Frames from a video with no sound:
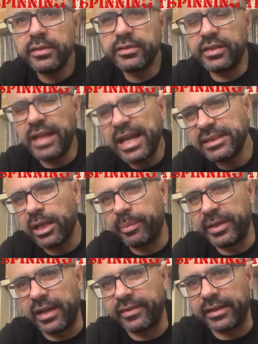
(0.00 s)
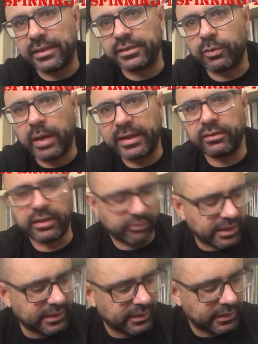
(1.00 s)
So the next LP I think is quite
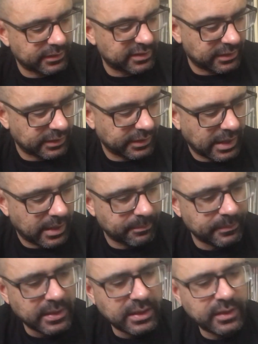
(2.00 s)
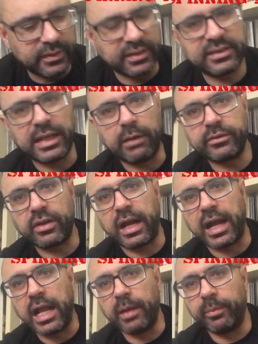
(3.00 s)
underrated. It's the
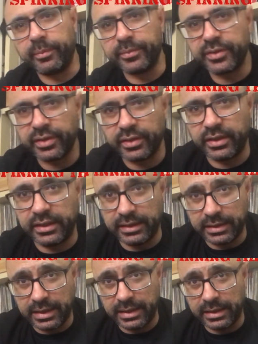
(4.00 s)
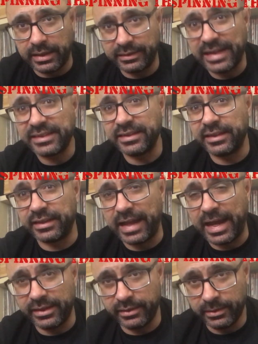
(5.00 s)
soundtrack album to the
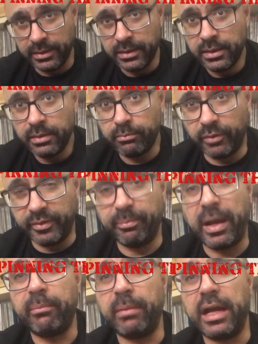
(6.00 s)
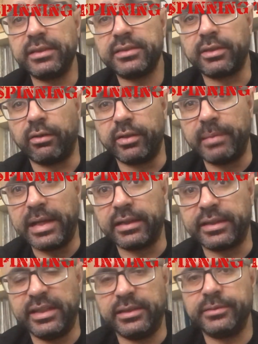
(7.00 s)
1989 movie Batman, starring
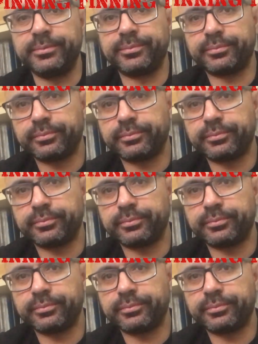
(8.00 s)
Michael Keaton.